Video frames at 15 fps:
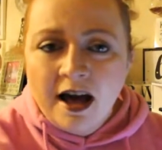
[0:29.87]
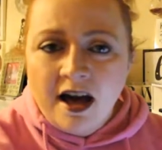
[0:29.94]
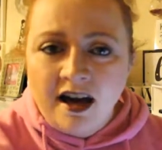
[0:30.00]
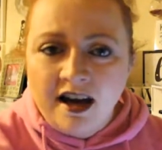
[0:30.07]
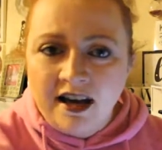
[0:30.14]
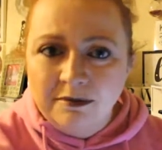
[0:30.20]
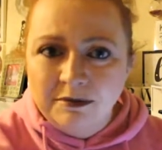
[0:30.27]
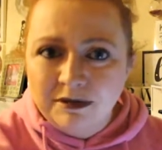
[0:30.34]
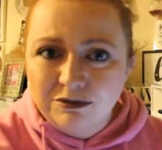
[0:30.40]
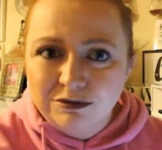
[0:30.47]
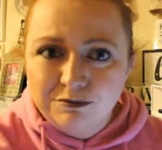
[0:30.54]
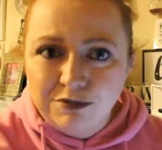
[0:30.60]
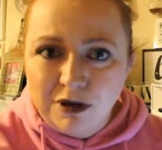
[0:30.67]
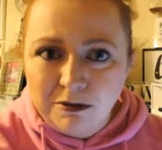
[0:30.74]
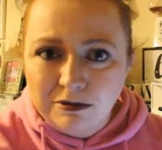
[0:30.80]
Um,
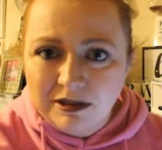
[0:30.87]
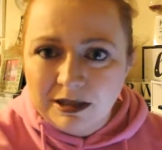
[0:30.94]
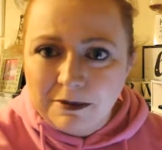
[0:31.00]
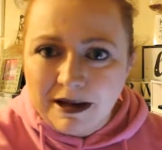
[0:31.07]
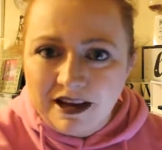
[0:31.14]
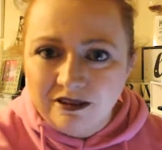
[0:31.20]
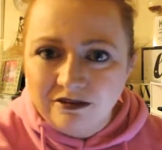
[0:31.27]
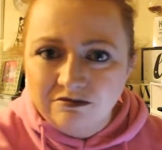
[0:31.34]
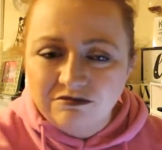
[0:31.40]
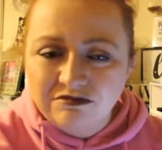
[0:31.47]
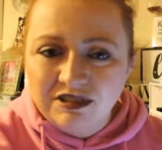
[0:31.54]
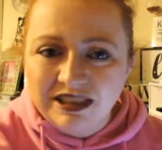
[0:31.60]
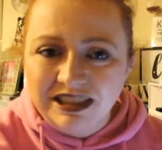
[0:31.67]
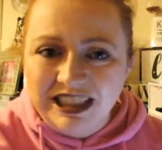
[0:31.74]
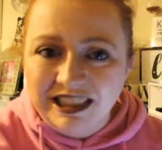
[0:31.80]
probably about
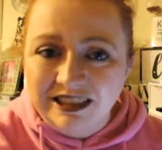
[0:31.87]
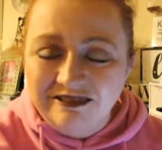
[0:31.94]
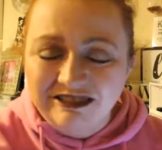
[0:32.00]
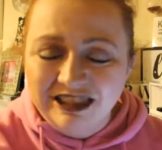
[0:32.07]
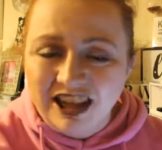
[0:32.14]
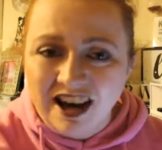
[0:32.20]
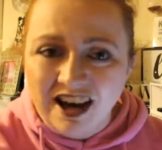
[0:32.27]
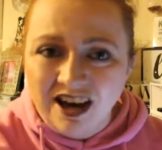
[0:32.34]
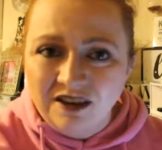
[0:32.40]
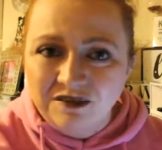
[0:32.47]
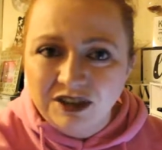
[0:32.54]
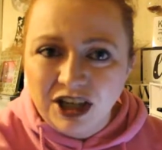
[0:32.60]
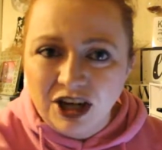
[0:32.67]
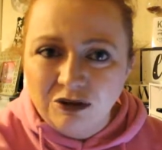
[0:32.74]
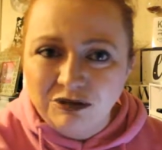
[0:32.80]
a year and a
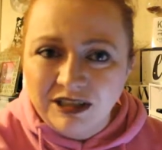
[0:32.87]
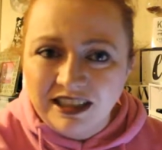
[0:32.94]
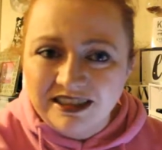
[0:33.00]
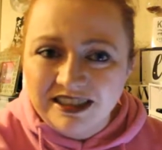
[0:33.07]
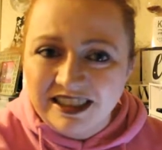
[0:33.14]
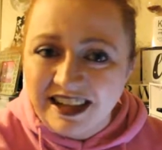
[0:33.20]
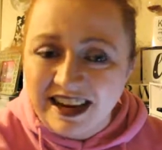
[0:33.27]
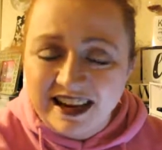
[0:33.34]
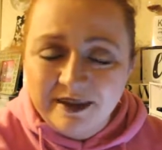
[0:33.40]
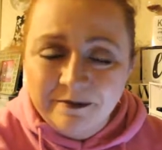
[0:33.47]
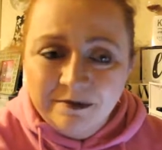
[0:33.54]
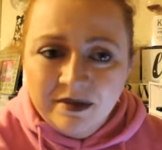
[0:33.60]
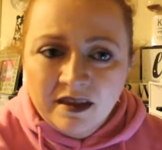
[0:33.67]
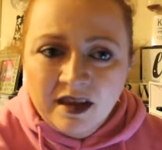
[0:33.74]
half ago when I did it